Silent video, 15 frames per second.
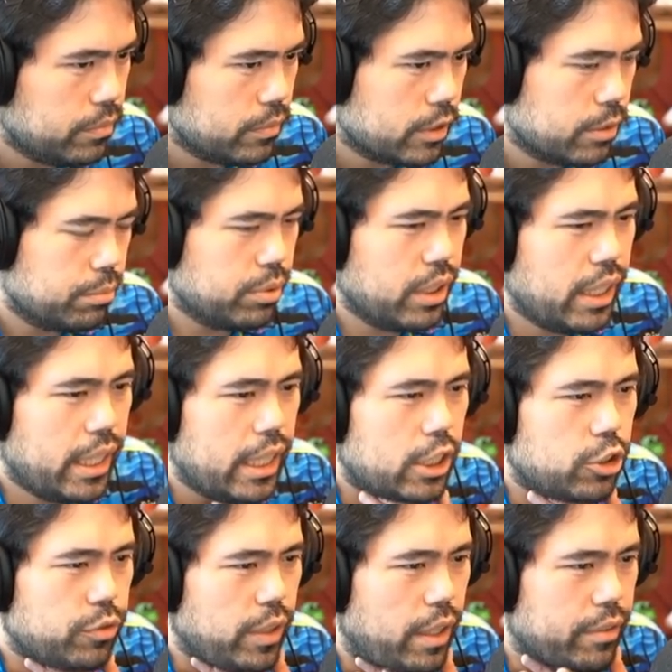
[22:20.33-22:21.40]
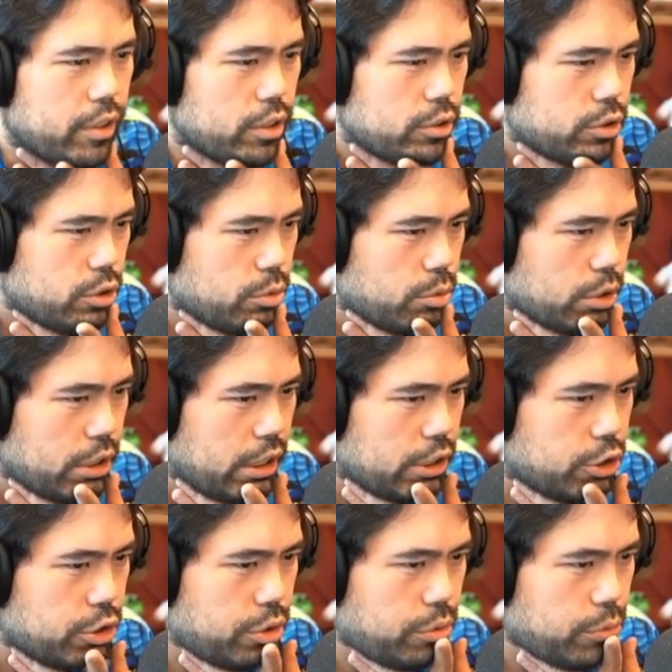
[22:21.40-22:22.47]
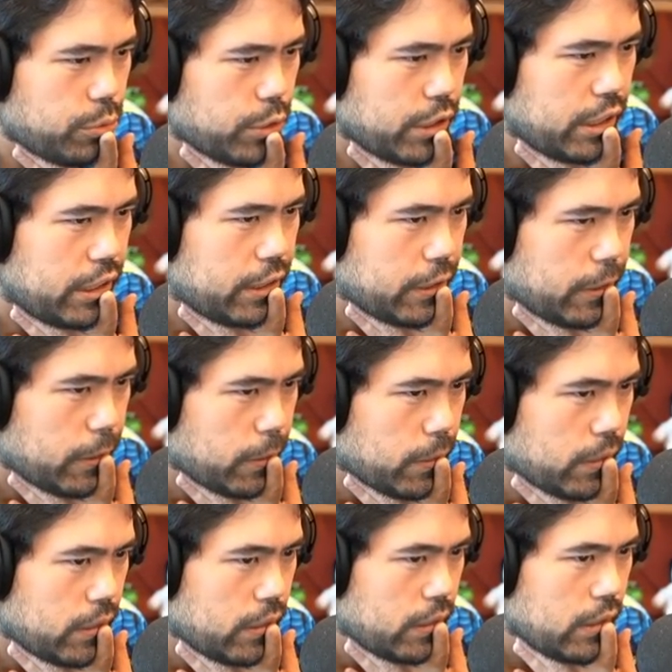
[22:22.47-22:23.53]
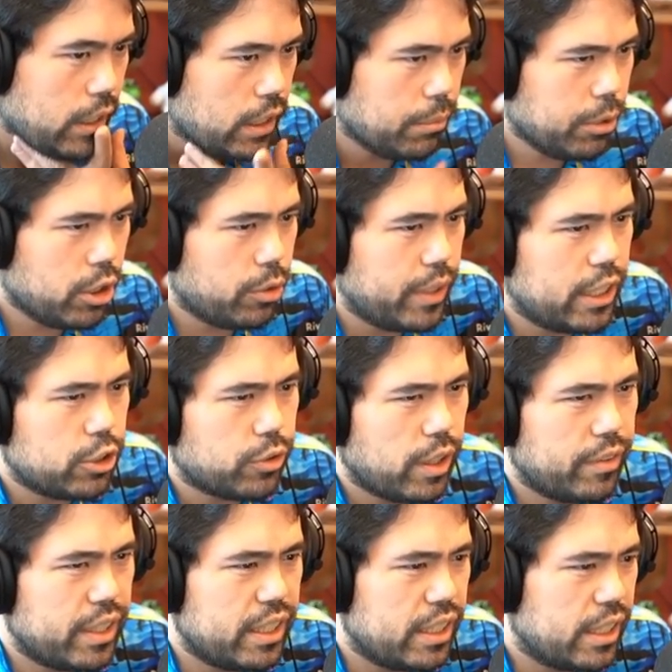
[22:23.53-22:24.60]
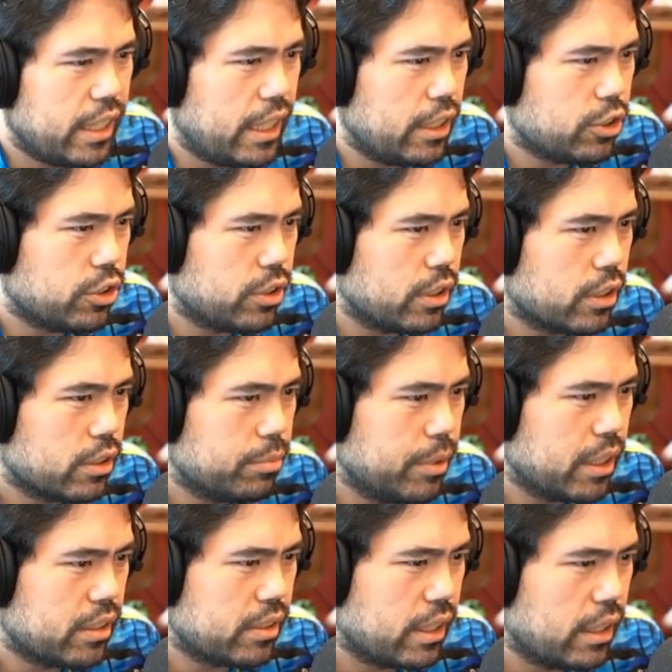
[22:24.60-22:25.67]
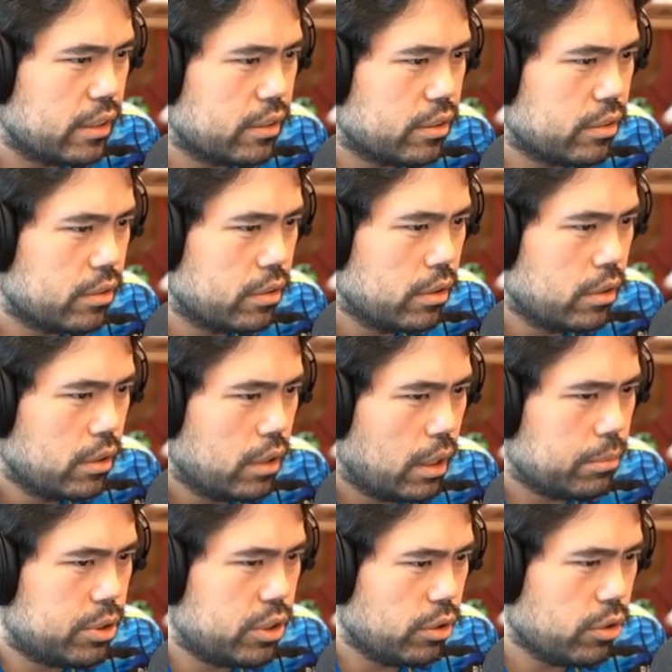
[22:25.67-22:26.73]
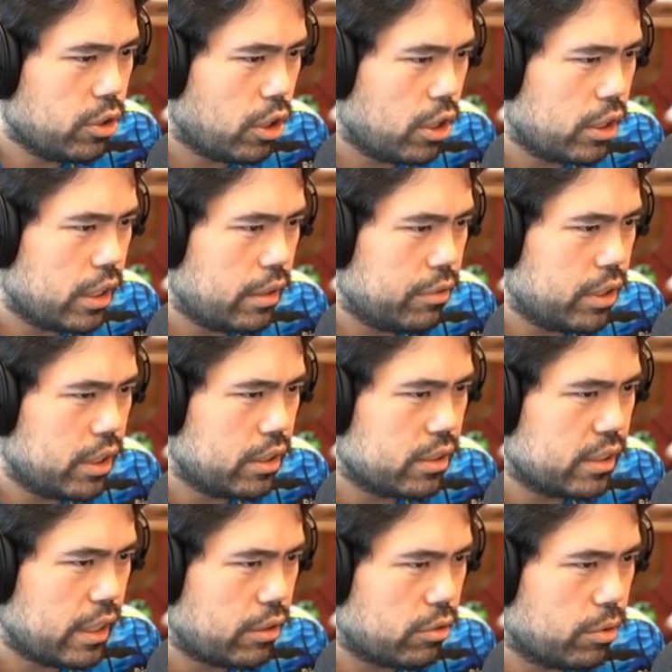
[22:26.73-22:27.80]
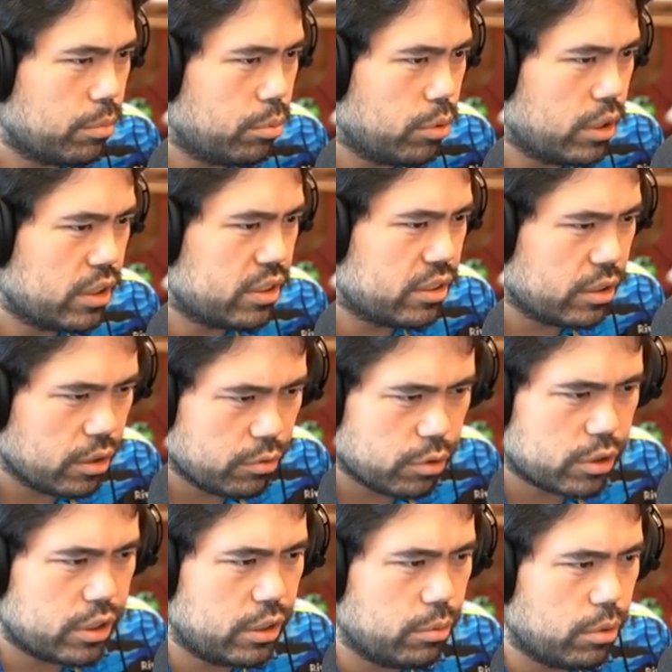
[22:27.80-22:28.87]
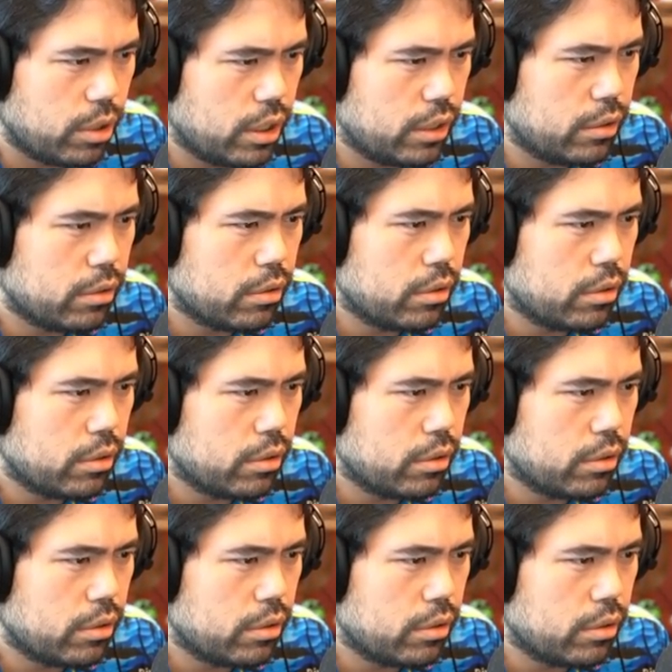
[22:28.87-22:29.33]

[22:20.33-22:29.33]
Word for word: can play h5 I can also go rook h3 here I'm gonna go h5 idea h6 makes sense I'm still guarding everything in the center of the board I still have rook d1